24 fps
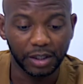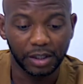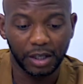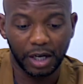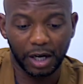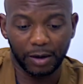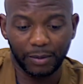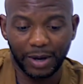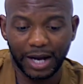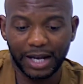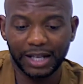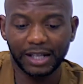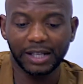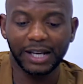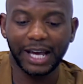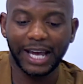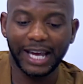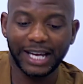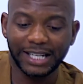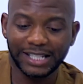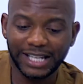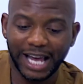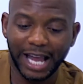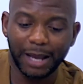All right,
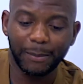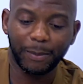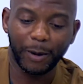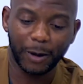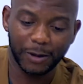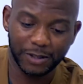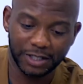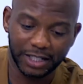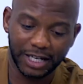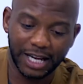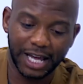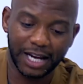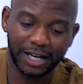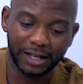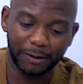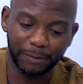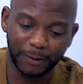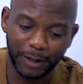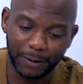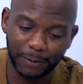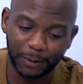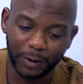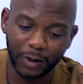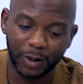A-type personality
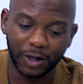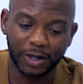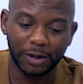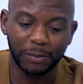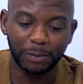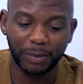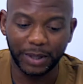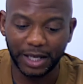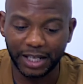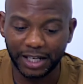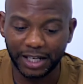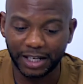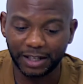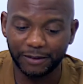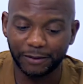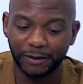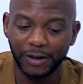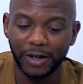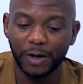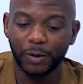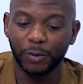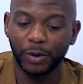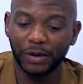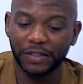people are competitive
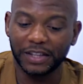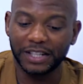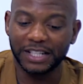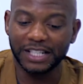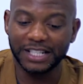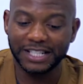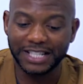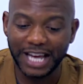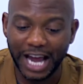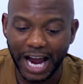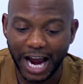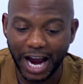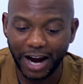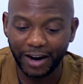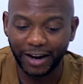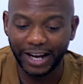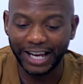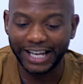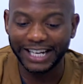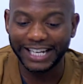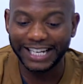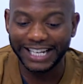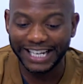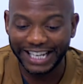with the desire
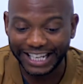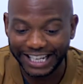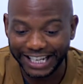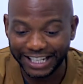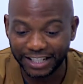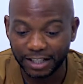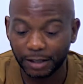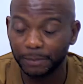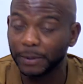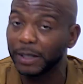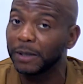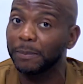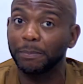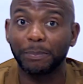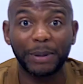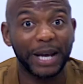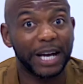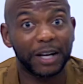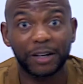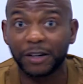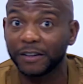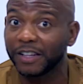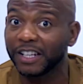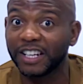and need to be
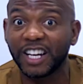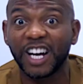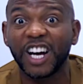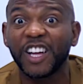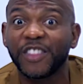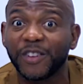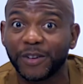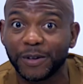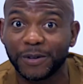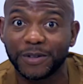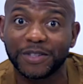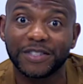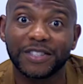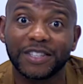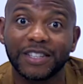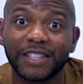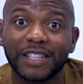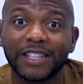better than others,